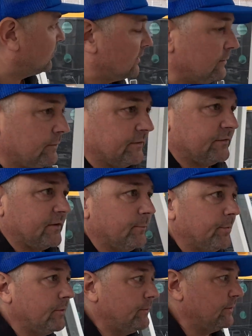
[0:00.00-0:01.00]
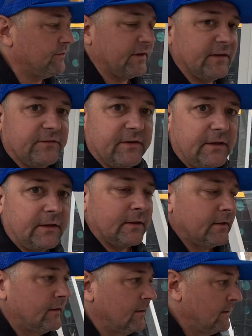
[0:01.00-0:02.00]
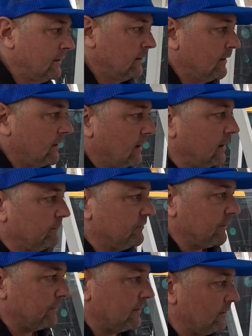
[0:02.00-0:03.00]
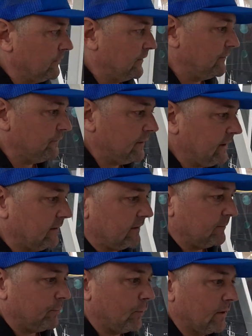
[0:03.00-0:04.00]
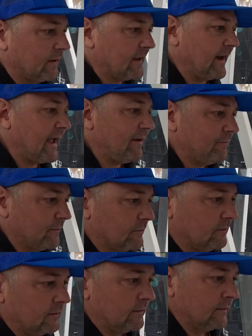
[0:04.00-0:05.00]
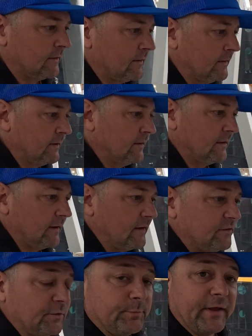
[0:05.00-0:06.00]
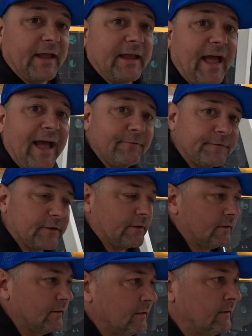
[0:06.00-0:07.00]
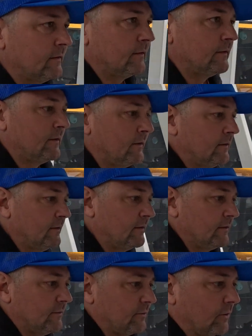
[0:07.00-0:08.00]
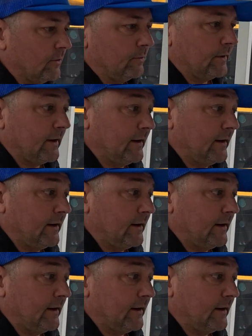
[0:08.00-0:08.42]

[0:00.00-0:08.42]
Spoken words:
port. It was simple. It was easy. Something a little different here than Port Canaveral is you pay after. So